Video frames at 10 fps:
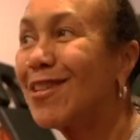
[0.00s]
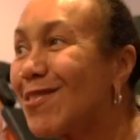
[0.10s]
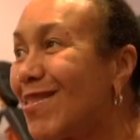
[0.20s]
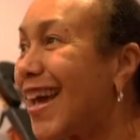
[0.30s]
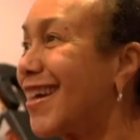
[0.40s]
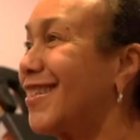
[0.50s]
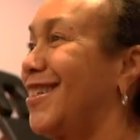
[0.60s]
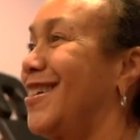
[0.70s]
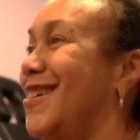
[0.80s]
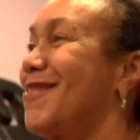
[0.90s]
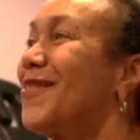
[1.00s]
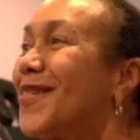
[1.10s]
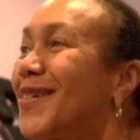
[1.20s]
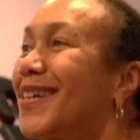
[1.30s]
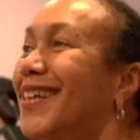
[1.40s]
do that stuff.
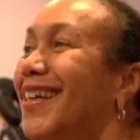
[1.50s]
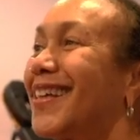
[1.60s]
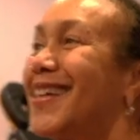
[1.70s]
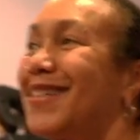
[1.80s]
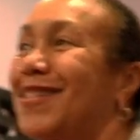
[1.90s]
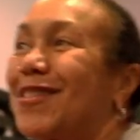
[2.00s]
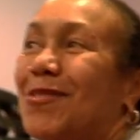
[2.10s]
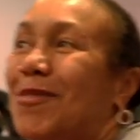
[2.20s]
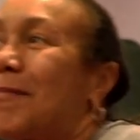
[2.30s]
Yeah. It's just the way